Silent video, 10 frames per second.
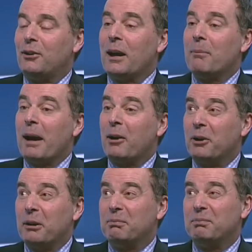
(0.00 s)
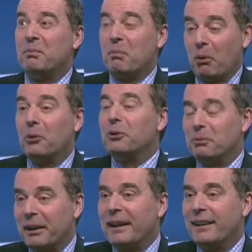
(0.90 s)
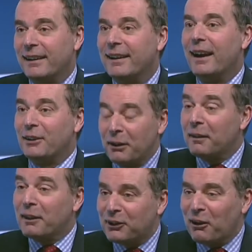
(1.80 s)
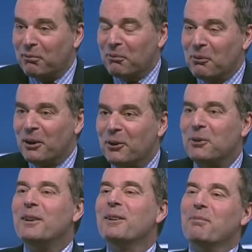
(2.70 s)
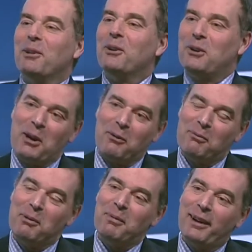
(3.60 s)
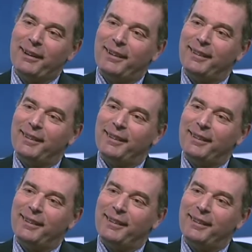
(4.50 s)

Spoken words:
you get back on it? Possibly. I don't think this government will, but a new government might.